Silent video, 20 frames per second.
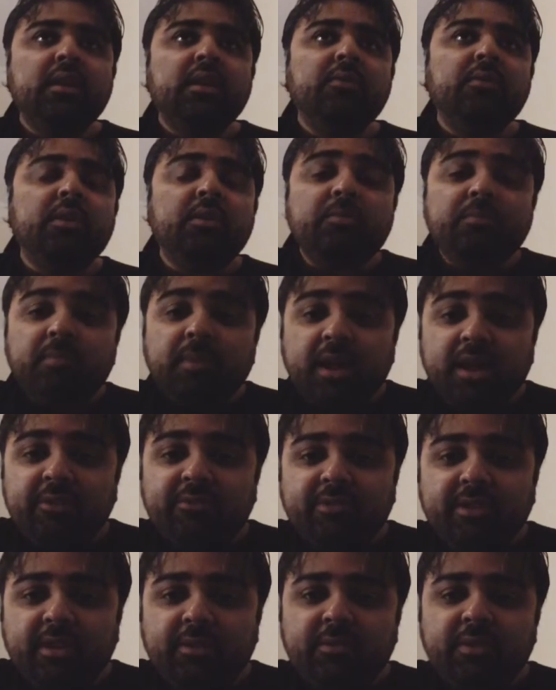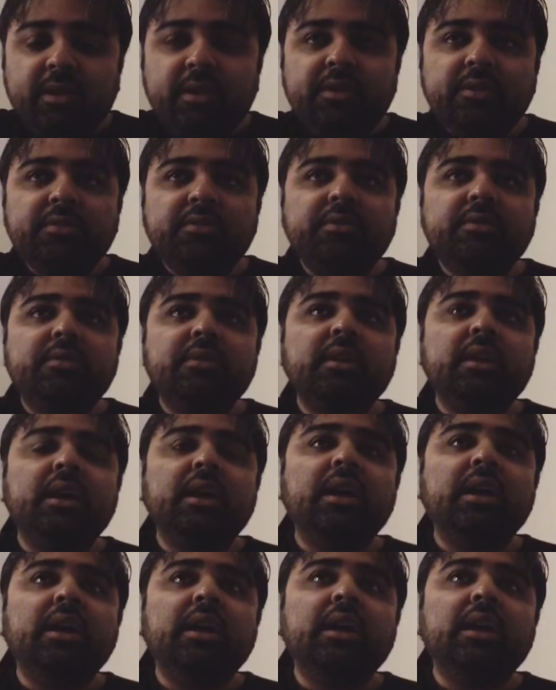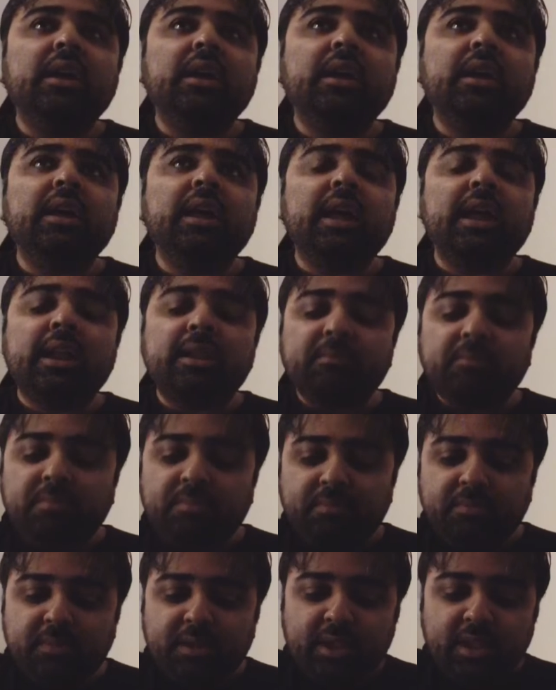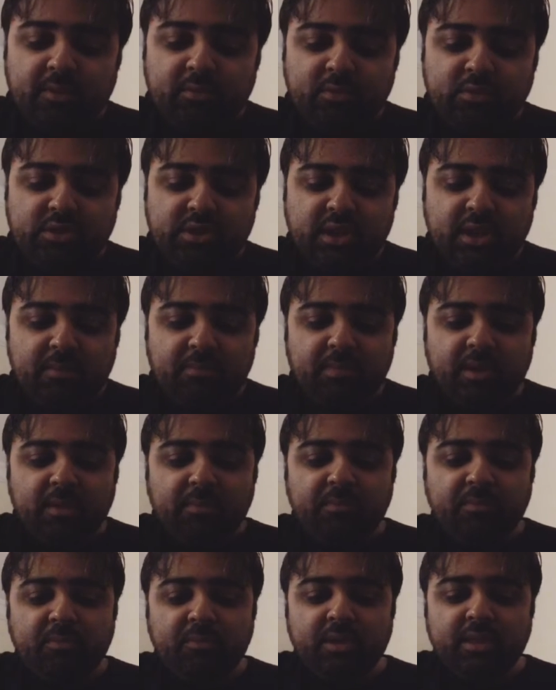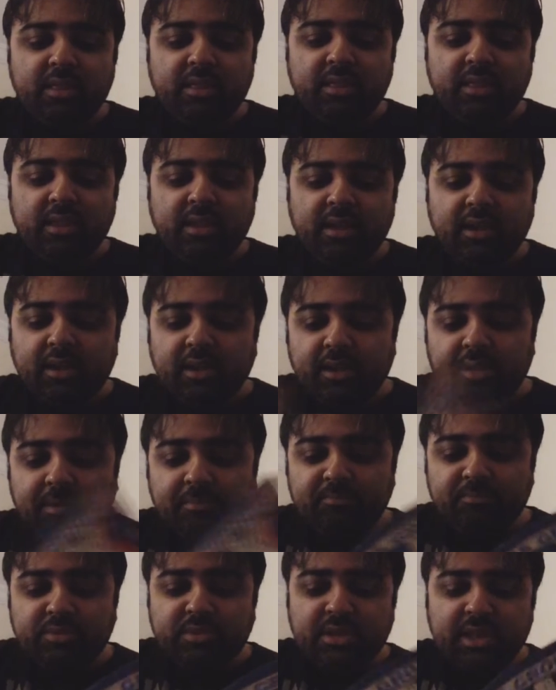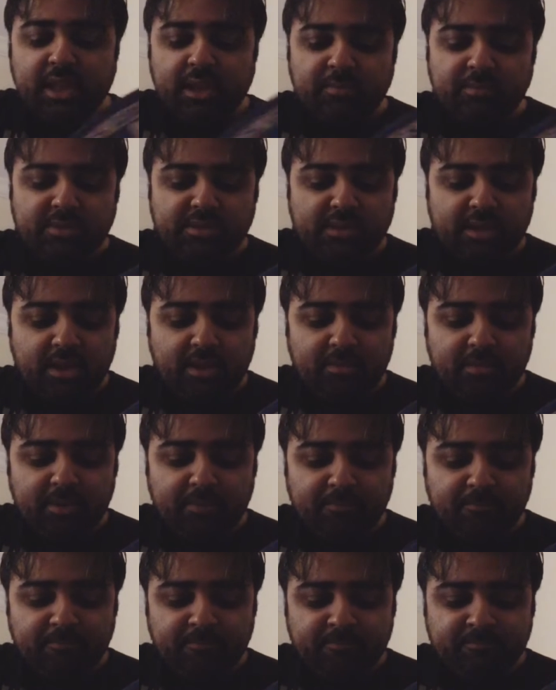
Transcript: One of my favorites. And he was teamed up with Sal Buscema,